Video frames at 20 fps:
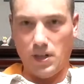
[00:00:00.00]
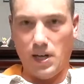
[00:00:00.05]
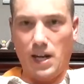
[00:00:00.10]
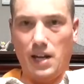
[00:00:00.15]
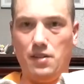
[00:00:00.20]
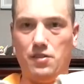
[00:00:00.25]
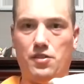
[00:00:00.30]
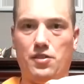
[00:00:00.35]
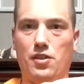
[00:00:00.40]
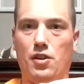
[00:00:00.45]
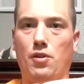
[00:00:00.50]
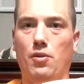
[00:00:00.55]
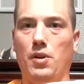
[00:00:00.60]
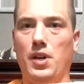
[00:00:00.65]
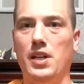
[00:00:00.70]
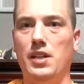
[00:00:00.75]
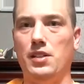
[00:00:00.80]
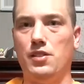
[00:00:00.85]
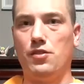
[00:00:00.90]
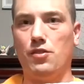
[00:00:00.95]
and so
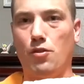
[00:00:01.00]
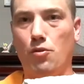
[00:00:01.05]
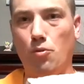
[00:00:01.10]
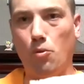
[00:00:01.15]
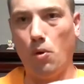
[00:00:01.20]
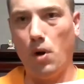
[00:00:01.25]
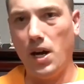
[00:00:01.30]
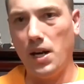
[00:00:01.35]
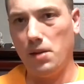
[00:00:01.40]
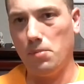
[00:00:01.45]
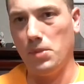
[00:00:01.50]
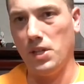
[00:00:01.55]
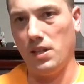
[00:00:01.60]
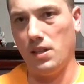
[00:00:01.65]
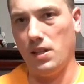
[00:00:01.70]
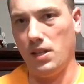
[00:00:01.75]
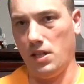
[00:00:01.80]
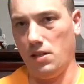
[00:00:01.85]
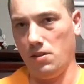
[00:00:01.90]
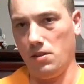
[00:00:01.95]
it is quite a bit
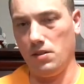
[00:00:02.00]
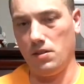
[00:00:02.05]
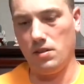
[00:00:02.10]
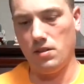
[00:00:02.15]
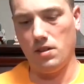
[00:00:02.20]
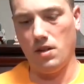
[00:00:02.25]
thinner,